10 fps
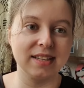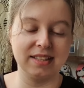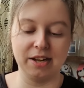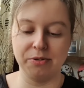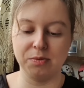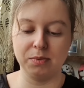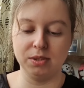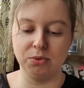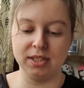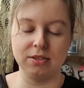it helps
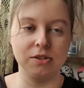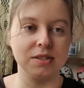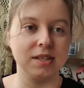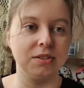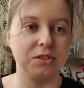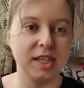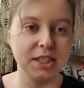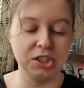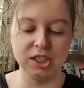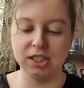me with
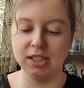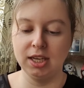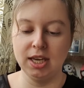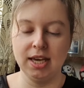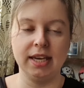concentration